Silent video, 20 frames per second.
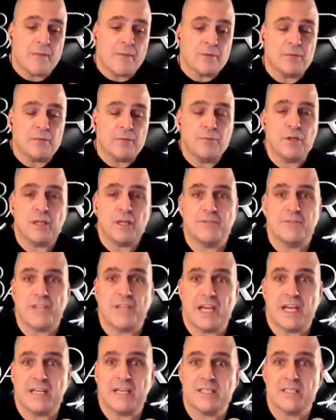Now I'm going to pull
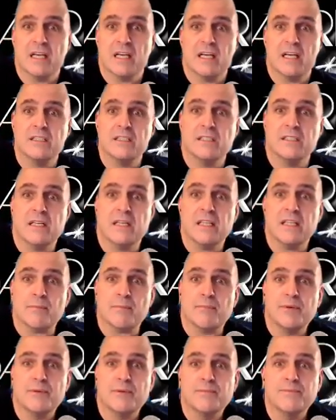up Jane's
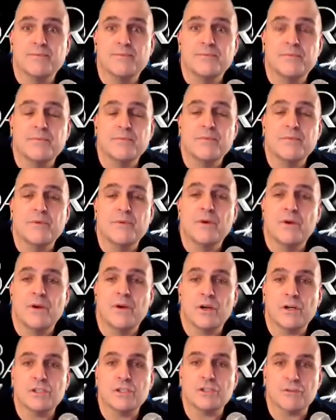clip,
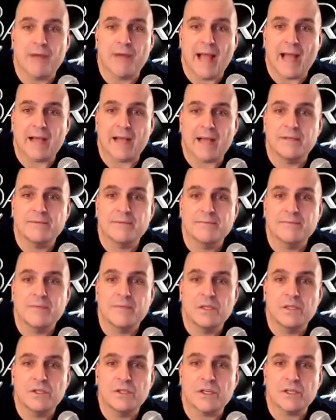her track.
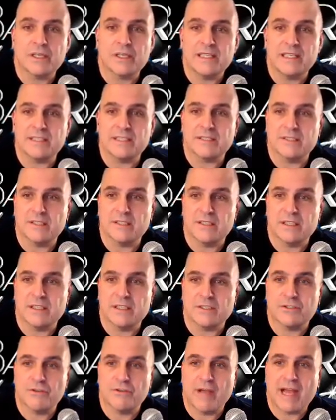Look at this. The
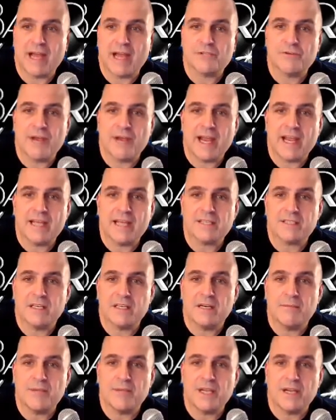little track tray
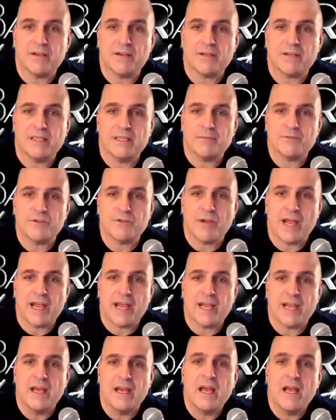has come here, clip
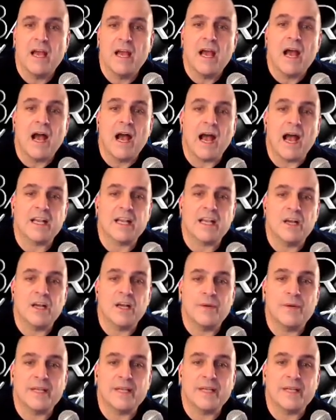tray. I
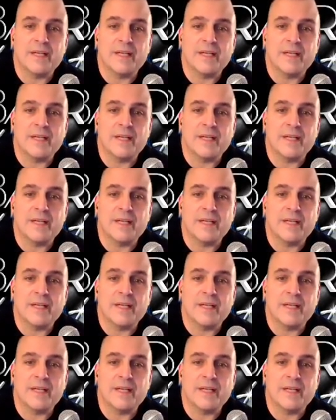go